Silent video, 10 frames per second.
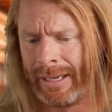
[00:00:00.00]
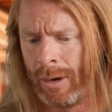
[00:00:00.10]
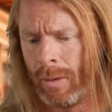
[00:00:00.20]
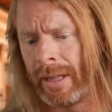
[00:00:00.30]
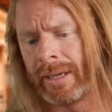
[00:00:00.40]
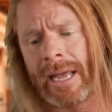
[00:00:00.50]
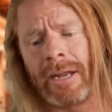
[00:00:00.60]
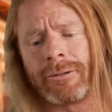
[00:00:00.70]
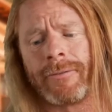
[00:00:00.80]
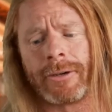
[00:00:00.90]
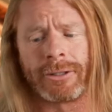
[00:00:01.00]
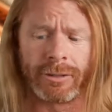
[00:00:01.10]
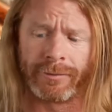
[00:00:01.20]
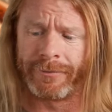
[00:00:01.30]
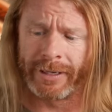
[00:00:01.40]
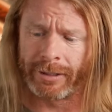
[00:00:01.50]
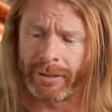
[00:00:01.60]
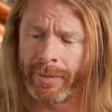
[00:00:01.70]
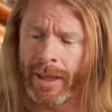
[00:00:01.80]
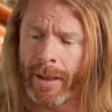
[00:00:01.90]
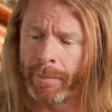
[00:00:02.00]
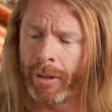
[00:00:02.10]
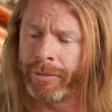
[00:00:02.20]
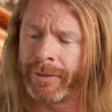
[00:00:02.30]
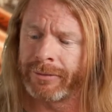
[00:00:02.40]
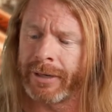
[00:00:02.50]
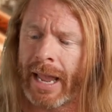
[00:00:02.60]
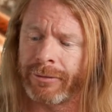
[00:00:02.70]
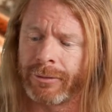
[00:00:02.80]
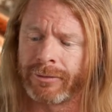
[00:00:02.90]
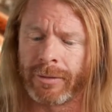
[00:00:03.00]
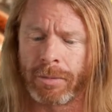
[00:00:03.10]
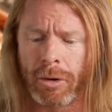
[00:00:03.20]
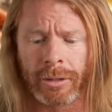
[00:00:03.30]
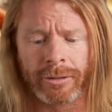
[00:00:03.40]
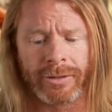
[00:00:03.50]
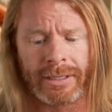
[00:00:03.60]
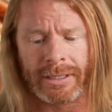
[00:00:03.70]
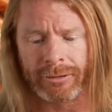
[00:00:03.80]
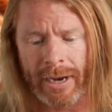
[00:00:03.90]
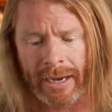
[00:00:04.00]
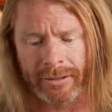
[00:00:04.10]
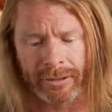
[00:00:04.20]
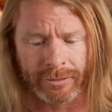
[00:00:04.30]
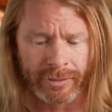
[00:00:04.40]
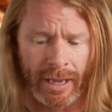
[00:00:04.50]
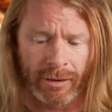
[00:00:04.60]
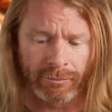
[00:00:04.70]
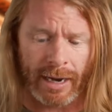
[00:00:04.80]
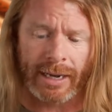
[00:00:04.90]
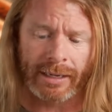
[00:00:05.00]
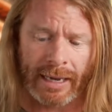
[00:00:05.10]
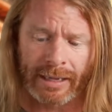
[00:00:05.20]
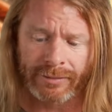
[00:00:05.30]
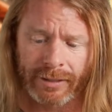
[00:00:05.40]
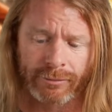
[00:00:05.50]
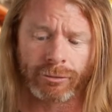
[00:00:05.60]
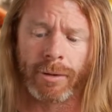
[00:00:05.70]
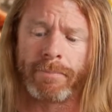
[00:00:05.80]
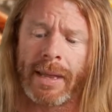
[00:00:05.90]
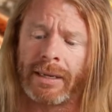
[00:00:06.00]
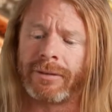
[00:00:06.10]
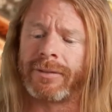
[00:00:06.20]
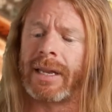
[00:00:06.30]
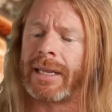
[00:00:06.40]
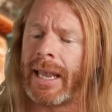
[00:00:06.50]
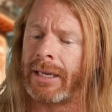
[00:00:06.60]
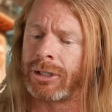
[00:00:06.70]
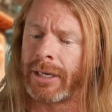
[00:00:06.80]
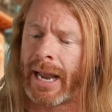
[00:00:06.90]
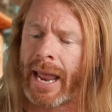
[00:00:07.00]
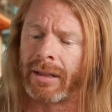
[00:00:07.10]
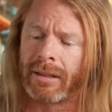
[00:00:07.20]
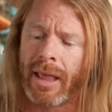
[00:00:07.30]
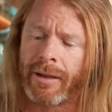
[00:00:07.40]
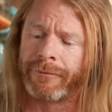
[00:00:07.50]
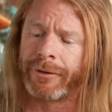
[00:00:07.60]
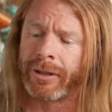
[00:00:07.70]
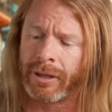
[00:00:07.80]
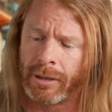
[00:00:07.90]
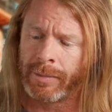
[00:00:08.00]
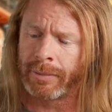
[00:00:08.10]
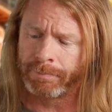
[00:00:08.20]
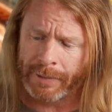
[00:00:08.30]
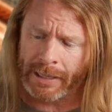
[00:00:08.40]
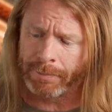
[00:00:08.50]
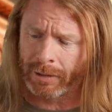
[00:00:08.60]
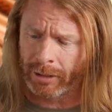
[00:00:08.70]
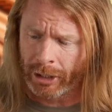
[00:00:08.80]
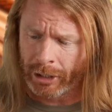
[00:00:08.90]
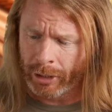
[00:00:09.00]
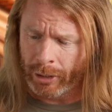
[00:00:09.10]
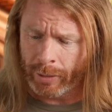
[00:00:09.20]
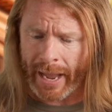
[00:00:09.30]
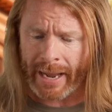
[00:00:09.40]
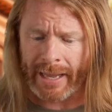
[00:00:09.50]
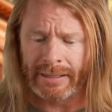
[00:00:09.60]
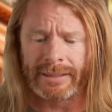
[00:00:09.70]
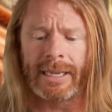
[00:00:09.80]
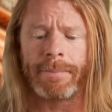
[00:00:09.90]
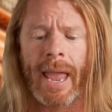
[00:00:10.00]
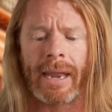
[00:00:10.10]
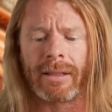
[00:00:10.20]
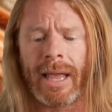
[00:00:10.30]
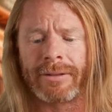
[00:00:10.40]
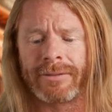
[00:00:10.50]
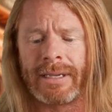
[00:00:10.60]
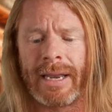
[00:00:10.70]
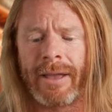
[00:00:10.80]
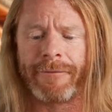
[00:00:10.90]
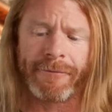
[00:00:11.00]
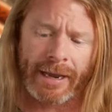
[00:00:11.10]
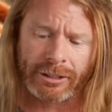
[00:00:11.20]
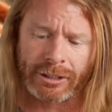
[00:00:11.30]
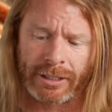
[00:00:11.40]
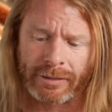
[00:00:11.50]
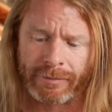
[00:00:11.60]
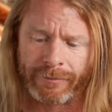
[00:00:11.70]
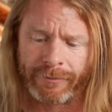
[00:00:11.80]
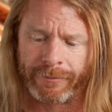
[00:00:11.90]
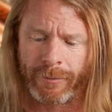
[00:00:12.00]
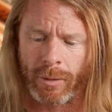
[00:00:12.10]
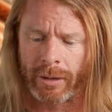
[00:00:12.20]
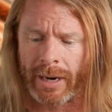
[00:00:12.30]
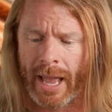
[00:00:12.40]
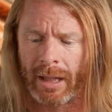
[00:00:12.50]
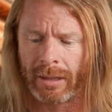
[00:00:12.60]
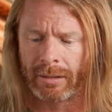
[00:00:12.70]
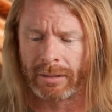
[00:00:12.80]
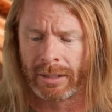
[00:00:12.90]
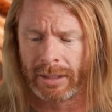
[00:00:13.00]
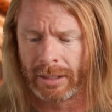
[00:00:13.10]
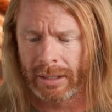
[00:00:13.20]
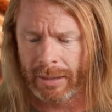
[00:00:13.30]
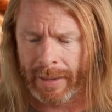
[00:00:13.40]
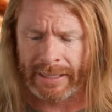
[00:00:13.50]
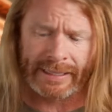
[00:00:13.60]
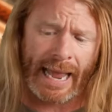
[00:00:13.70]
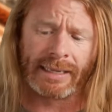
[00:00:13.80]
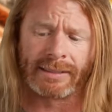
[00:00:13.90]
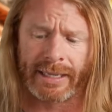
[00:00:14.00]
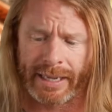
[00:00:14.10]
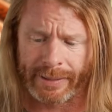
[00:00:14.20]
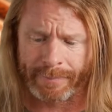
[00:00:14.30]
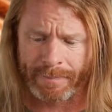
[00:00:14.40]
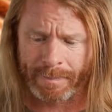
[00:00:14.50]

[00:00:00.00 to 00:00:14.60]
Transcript: While a controversial figure, both Mr. Castro's supporters and detractors recognize his tremendous dedication and love for the Cuban people, who had a deep and lasting affection for El Comandante.